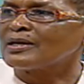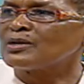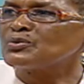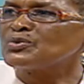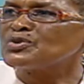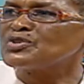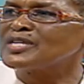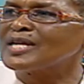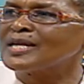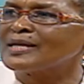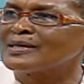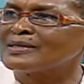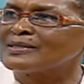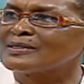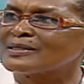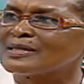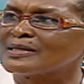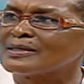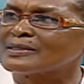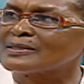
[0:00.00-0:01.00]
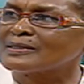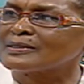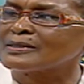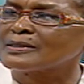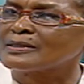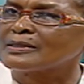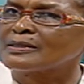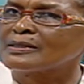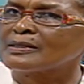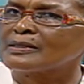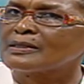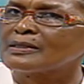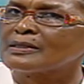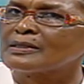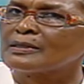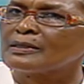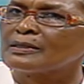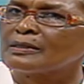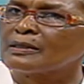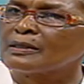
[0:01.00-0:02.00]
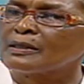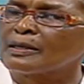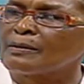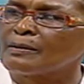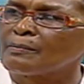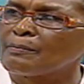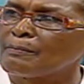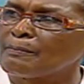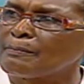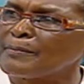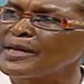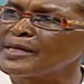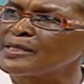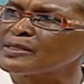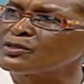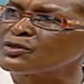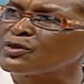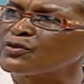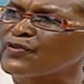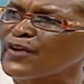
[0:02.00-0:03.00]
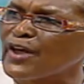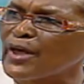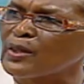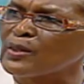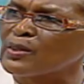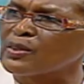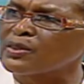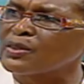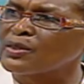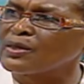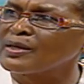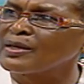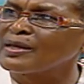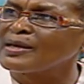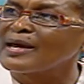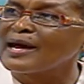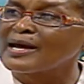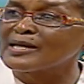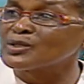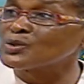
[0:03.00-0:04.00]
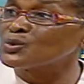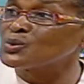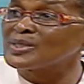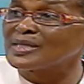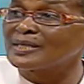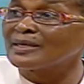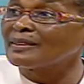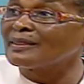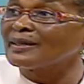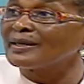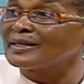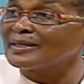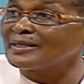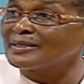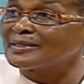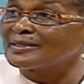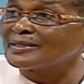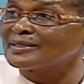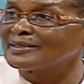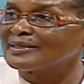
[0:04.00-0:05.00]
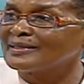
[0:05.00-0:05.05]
and we realized that Ministry of Health has to take the lead,